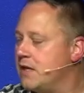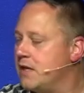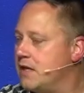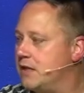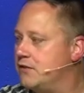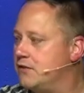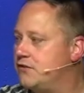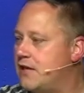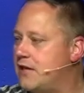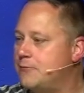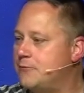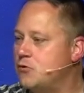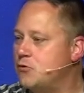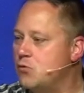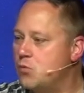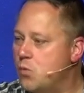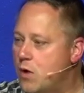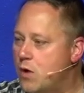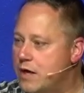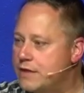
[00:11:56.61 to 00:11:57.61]
In chapter
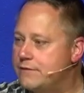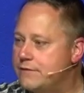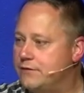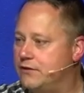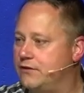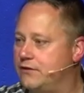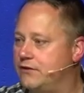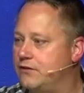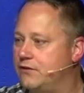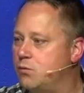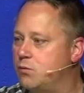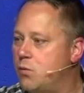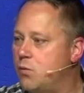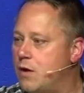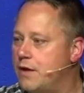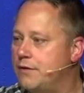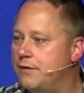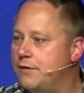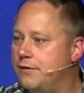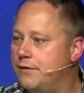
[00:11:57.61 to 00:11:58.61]
1, verses
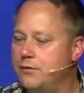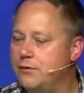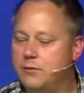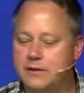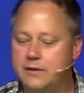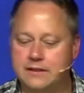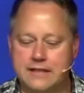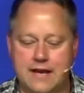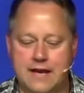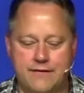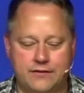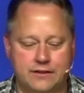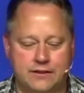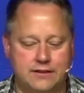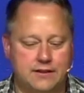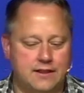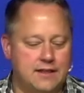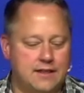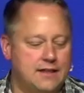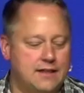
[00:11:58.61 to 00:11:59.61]
1 through 11,
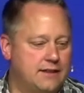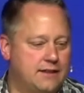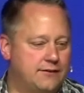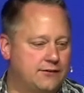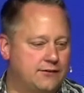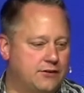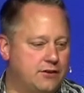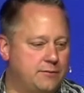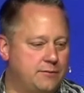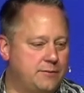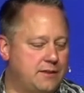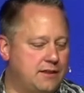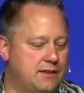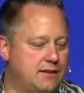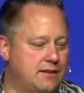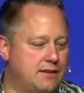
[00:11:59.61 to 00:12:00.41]
it's going to be uh,